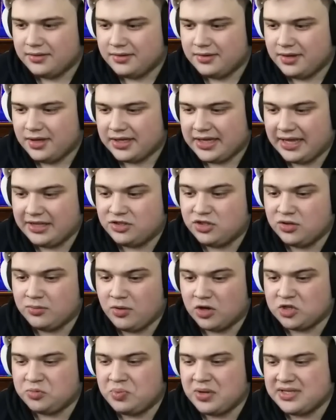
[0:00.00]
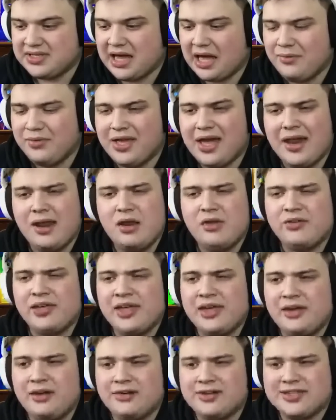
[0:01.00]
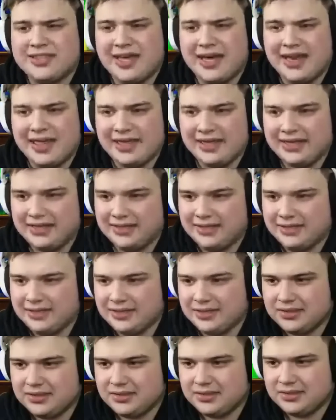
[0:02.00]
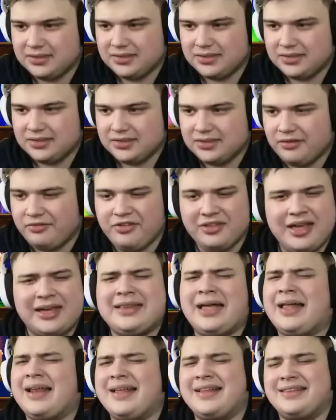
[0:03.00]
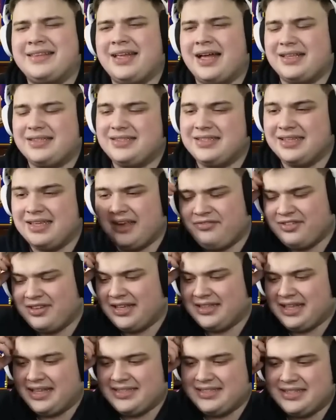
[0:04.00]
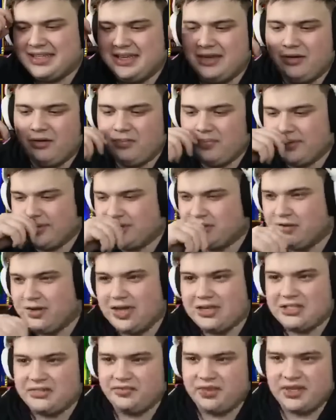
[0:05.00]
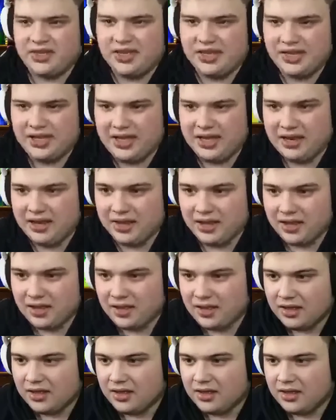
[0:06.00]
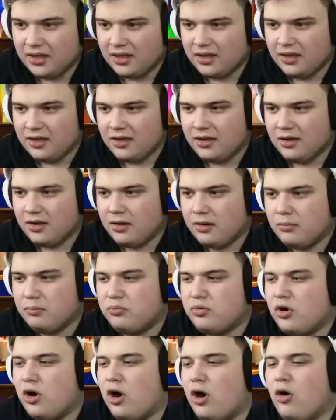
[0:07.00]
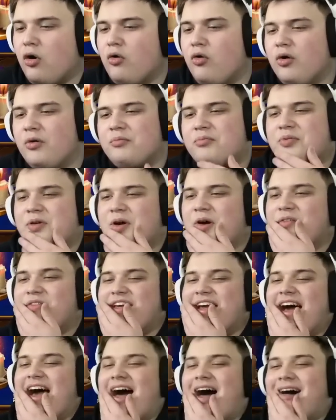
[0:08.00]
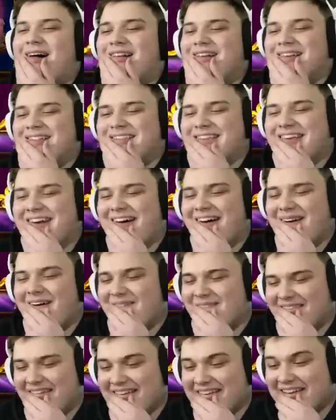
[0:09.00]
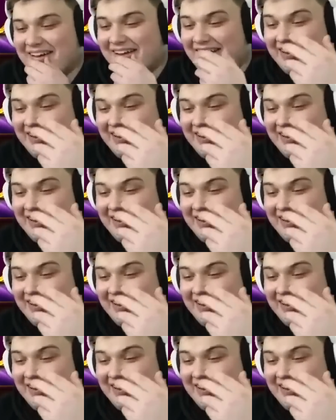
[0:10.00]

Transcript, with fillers: Okay, two more spins. Can we get another hit, or is that it? I feel like that that's it. I feel like that's it. It would be too nice if we get again. Bro, bro, the owls. Oh my god.